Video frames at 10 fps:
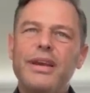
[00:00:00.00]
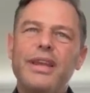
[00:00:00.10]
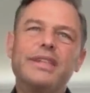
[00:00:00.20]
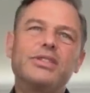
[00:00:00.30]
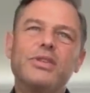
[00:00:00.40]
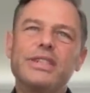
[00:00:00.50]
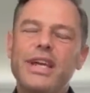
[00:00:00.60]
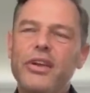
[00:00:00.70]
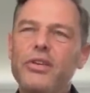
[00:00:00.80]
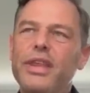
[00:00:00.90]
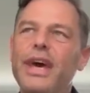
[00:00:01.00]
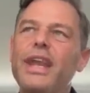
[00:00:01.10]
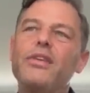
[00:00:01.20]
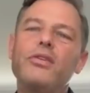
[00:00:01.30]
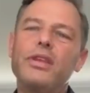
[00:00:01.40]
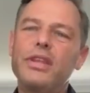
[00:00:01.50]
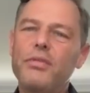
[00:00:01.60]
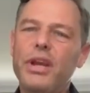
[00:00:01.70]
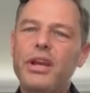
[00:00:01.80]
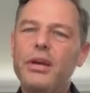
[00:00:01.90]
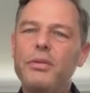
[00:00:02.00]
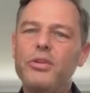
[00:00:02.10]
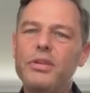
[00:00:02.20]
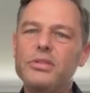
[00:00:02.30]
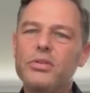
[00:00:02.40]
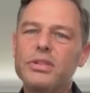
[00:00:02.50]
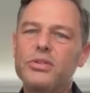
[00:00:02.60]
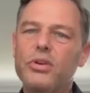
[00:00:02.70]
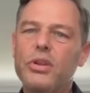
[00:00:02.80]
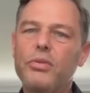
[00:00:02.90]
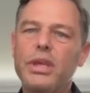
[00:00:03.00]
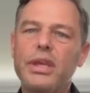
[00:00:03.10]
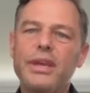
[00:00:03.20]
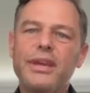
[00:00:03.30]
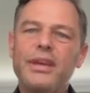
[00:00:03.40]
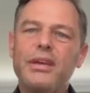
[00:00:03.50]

and as soon as I heard that, I knew that they were coming to the jewelry store that we